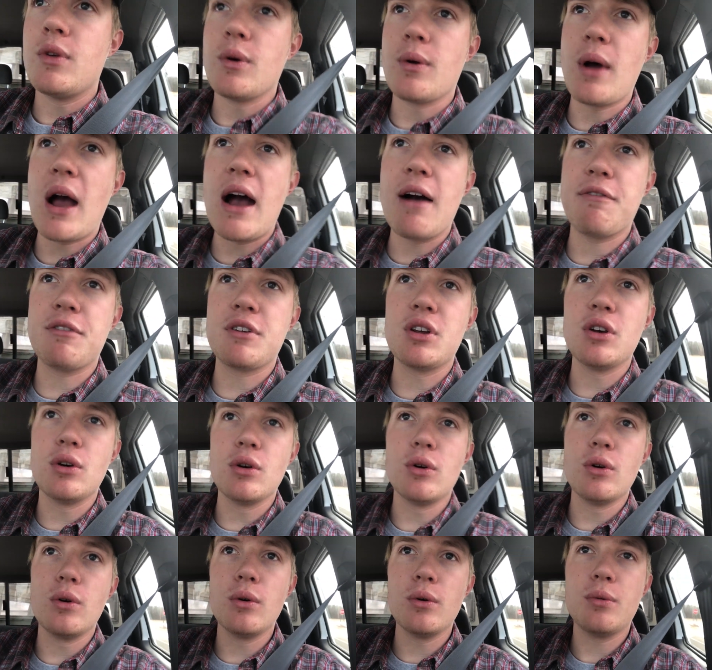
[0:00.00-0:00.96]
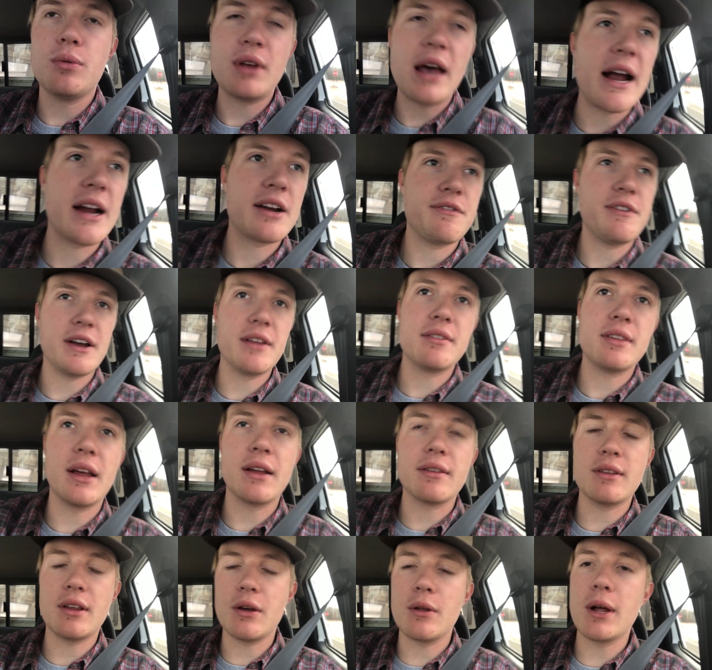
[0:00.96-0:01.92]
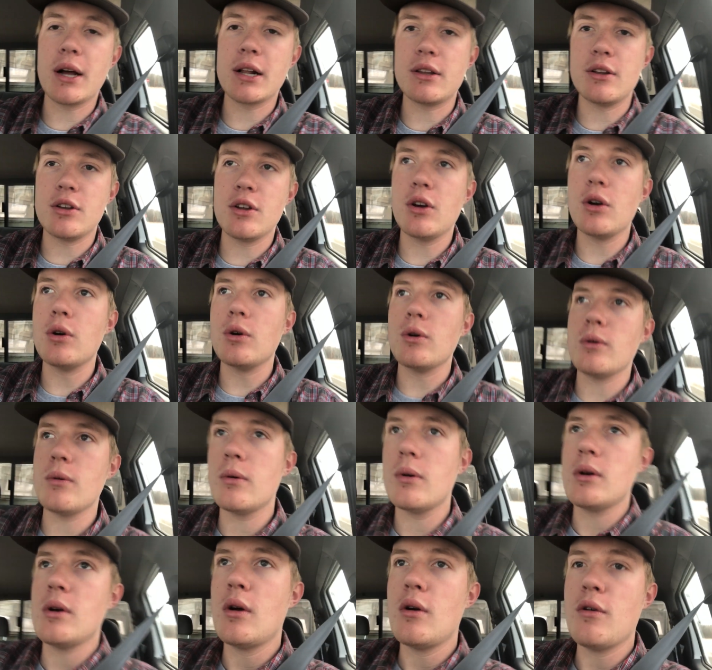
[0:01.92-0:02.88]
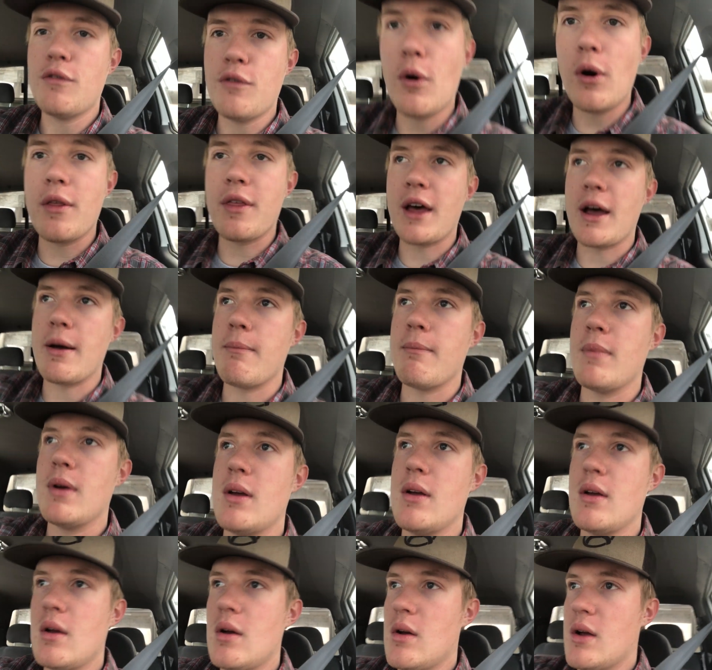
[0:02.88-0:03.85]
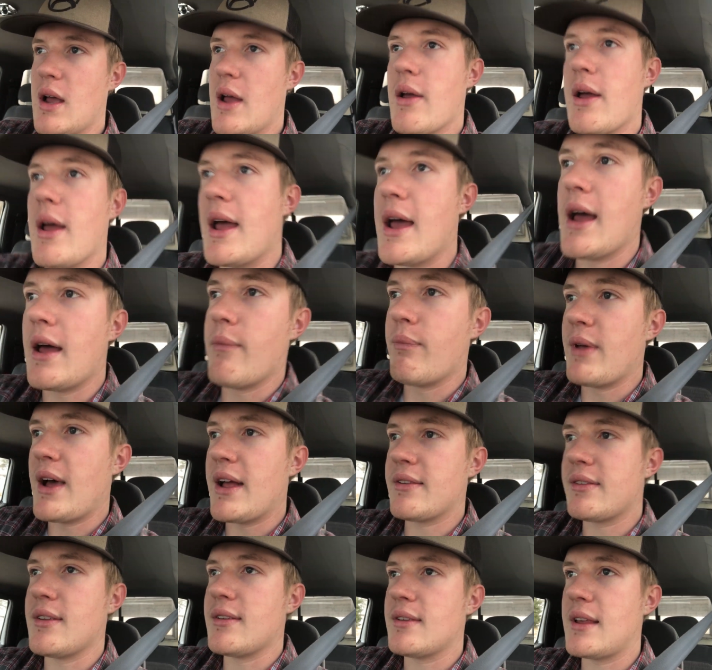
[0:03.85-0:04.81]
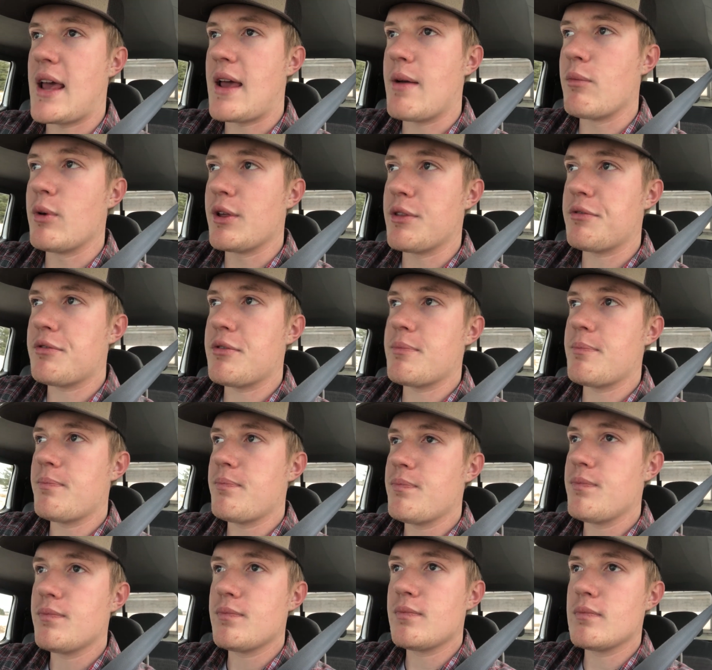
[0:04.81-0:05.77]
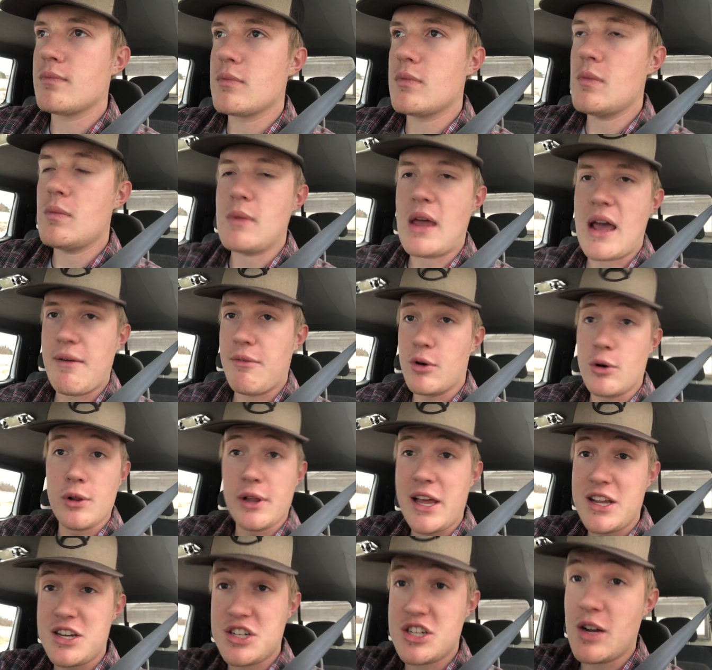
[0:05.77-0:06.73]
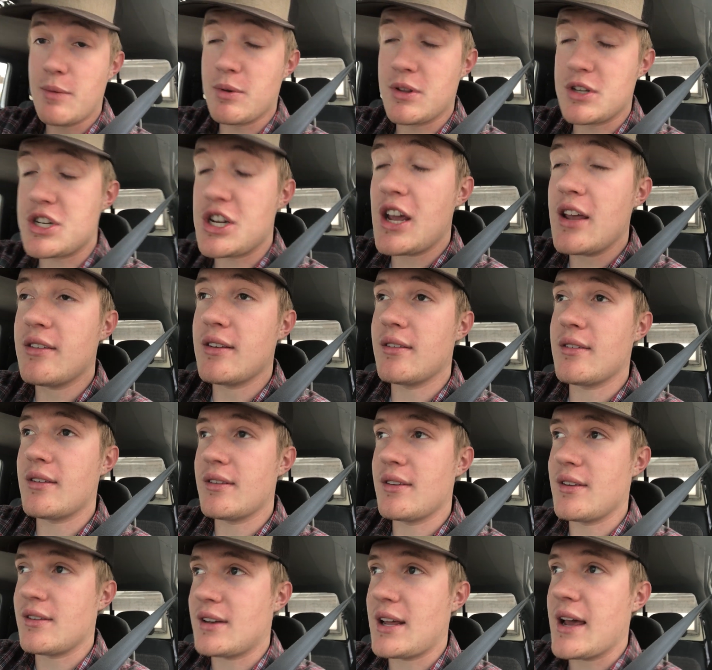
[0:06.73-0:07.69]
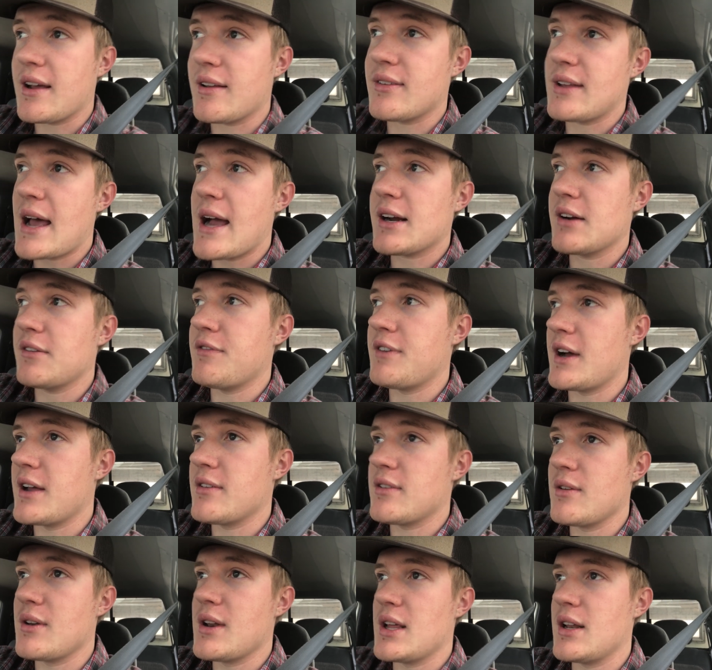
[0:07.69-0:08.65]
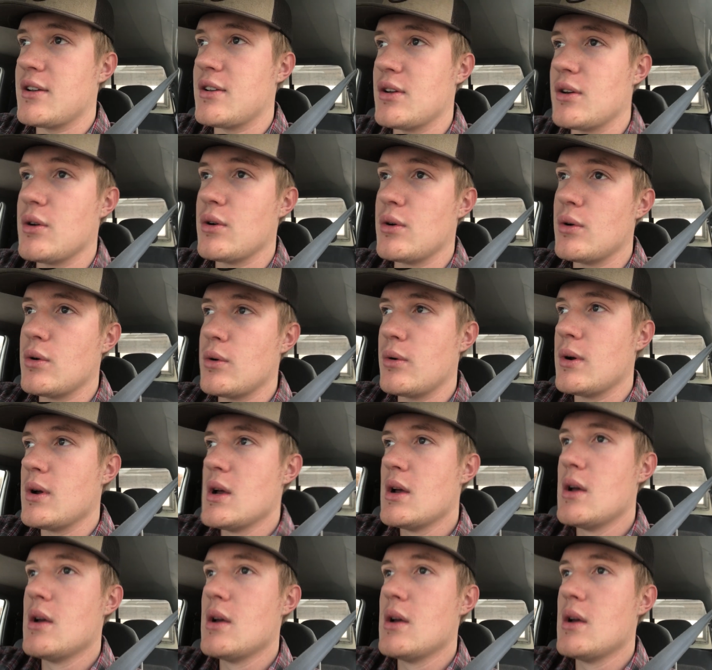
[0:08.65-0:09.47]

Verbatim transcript: you have to sacrifice things that you like to do for them, and that's the same with having a relationship with Jesus. Is it takes sacrifice. You need to